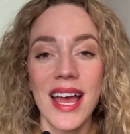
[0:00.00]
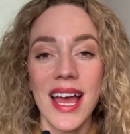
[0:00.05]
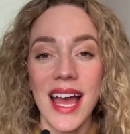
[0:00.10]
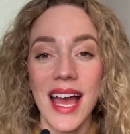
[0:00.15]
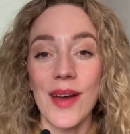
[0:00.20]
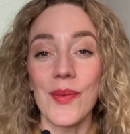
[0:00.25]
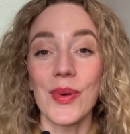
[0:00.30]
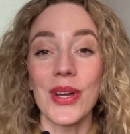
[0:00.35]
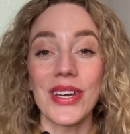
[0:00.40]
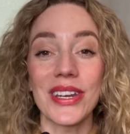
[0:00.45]

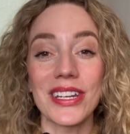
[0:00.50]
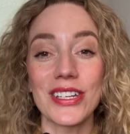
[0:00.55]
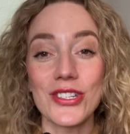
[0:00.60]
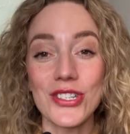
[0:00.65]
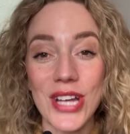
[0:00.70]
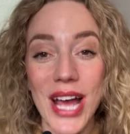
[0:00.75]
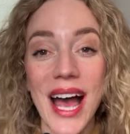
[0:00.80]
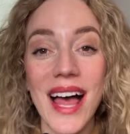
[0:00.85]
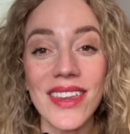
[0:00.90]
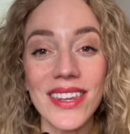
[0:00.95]
And we're going to
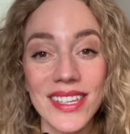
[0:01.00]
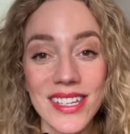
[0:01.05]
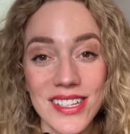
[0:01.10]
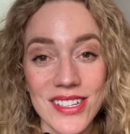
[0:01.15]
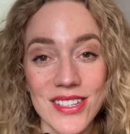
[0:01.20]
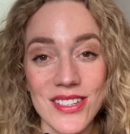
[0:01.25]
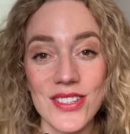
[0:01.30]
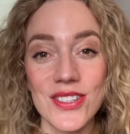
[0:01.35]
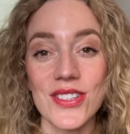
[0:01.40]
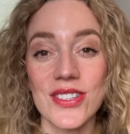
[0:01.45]

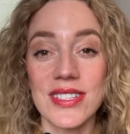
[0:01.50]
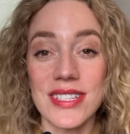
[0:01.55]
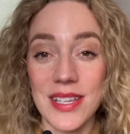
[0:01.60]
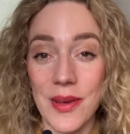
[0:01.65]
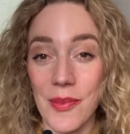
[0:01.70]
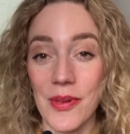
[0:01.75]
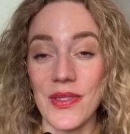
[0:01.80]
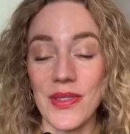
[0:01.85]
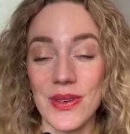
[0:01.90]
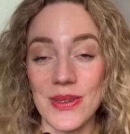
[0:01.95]
challenge
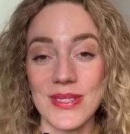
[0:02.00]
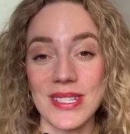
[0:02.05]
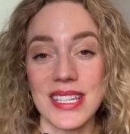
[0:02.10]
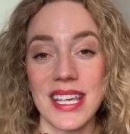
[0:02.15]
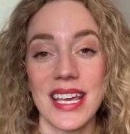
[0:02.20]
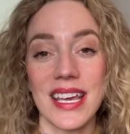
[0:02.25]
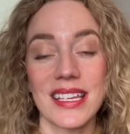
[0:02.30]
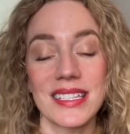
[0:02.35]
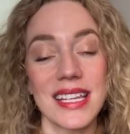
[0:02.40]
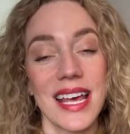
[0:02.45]
some of those
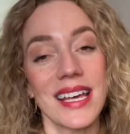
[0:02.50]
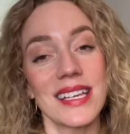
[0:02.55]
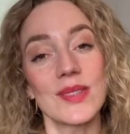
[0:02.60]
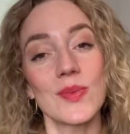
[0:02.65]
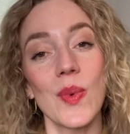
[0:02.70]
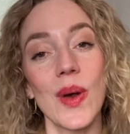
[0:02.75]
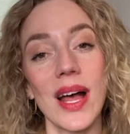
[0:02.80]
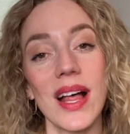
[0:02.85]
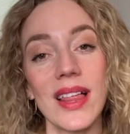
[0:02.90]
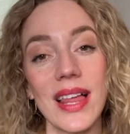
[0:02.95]
things, as
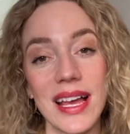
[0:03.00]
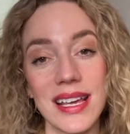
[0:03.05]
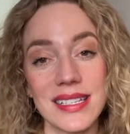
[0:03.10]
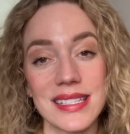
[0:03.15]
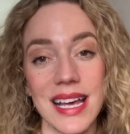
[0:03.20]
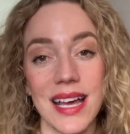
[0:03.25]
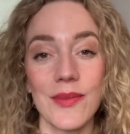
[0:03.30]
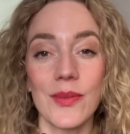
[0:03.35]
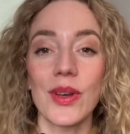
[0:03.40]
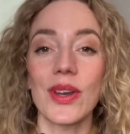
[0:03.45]
well as
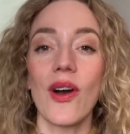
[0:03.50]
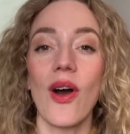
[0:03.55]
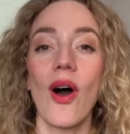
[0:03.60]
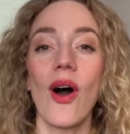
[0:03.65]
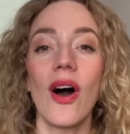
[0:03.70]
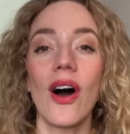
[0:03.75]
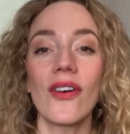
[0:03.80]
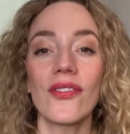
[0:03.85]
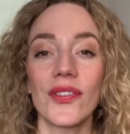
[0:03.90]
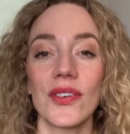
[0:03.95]
I'm going to
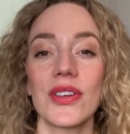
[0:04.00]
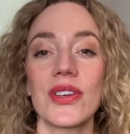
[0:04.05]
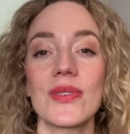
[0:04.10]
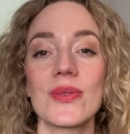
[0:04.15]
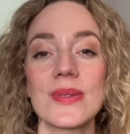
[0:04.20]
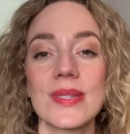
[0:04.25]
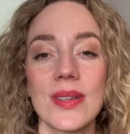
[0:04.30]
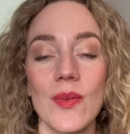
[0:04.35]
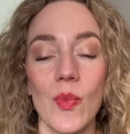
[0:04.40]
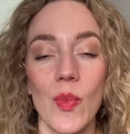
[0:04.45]
offer
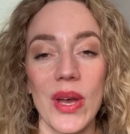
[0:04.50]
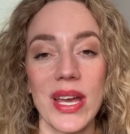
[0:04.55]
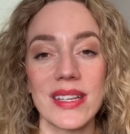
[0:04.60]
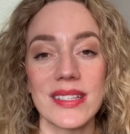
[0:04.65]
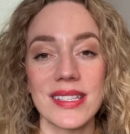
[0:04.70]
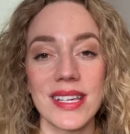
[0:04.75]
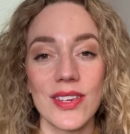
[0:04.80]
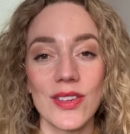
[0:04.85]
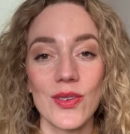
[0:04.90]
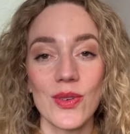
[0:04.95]
you some
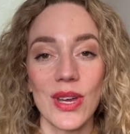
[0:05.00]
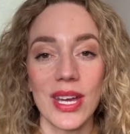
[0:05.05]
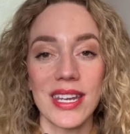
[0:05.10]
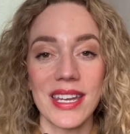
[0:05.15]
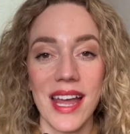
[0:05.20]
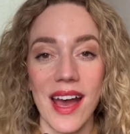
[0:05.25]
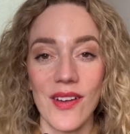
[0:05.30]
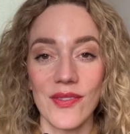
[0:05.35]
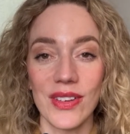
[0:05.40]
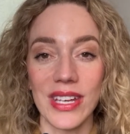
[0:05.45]
ways that you can
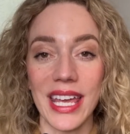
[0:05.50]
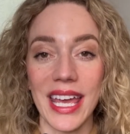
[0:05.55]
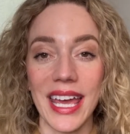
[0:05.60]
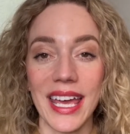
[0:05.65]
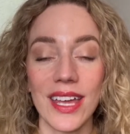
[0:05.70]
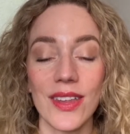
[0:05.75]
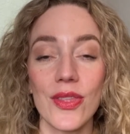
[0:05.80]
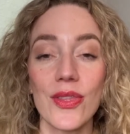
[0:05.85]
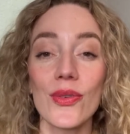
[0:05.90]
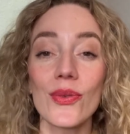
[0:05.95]

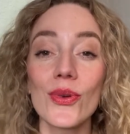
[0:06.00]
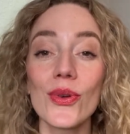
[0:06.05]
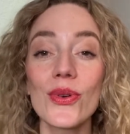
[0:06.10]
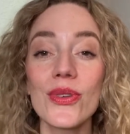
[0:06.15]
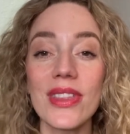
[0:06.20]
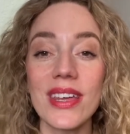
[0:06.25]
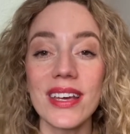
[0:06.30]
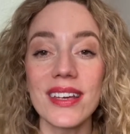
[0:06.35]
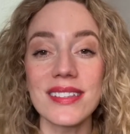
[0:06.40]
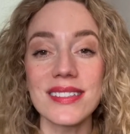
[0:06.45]
navigate through
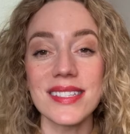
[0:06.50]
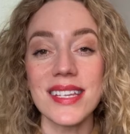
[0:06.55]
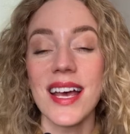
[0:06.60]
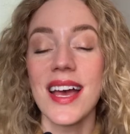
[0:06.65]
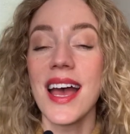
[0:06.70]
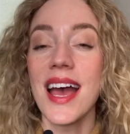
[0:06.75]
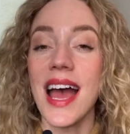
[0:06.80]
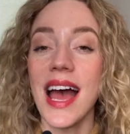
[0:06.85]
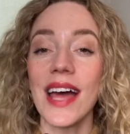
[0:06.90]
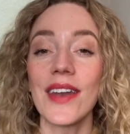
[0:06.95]
this
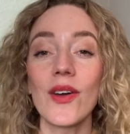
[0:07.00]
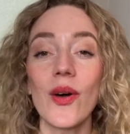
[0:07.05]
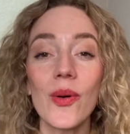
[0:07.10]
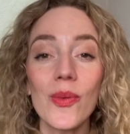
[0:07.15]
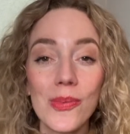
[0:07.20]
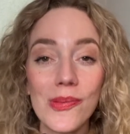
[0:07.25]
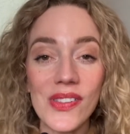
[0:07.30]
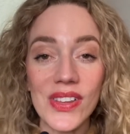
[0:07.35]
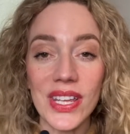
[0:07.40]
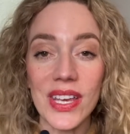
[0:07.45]
and
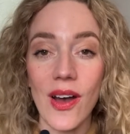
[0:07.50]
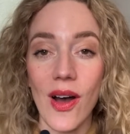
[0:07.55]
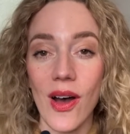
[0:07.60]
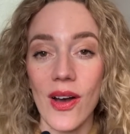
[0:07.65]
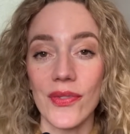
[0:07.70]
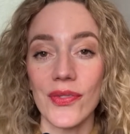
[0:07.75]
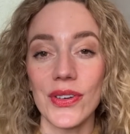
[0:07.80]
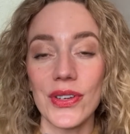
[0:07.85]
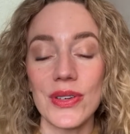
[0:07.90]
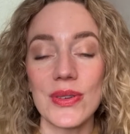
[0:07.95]
hopefully
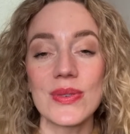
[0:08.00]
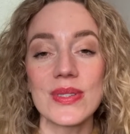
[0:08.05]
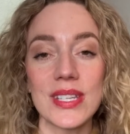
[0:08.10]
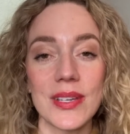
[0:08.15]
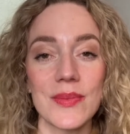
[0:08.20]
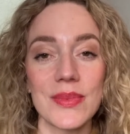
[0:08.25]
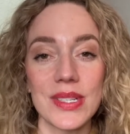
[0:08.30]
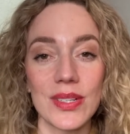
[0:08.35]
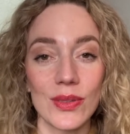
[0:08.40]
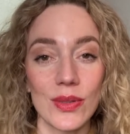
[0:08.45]
offer you
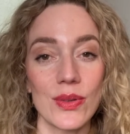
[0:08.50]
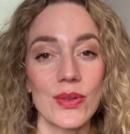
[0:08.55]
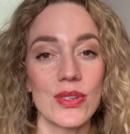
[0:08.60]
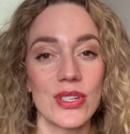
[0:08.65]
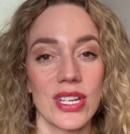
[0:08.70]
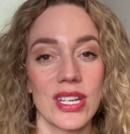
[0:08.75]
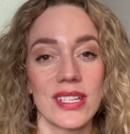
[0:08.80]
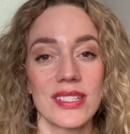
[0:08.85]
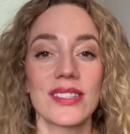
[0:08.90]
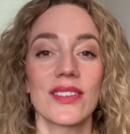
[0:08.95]
some
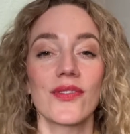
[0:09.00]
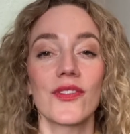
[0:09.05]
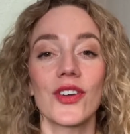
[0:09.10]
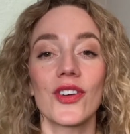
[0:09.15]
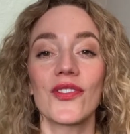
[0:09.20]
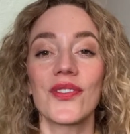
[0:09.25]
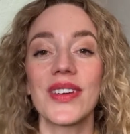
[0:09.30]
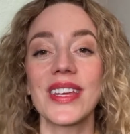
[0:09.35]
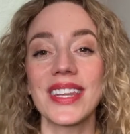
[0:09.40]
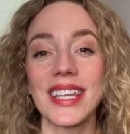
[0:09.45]
solutions if you're
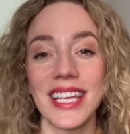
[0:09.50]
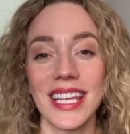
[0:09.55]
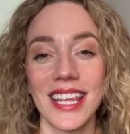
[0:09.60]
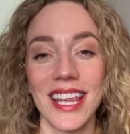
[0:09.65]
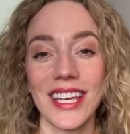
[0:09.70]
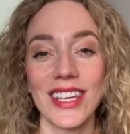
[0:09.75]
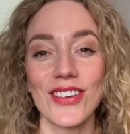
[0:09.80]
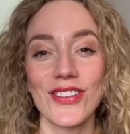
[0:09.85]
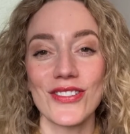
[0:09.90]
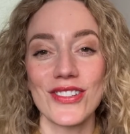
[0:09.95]
feeling
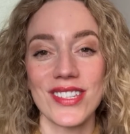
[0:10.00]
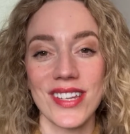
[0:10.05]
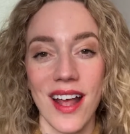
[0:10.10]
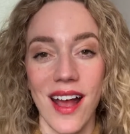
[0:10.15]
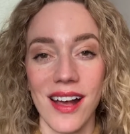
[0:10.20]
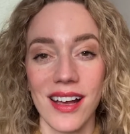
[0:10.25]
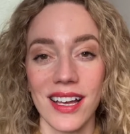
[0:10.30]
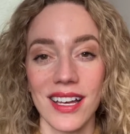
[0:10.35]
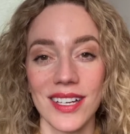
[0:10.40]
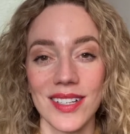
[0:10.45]
like you're
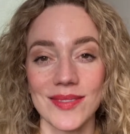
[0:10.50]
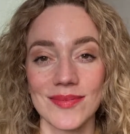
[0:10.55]
stuck.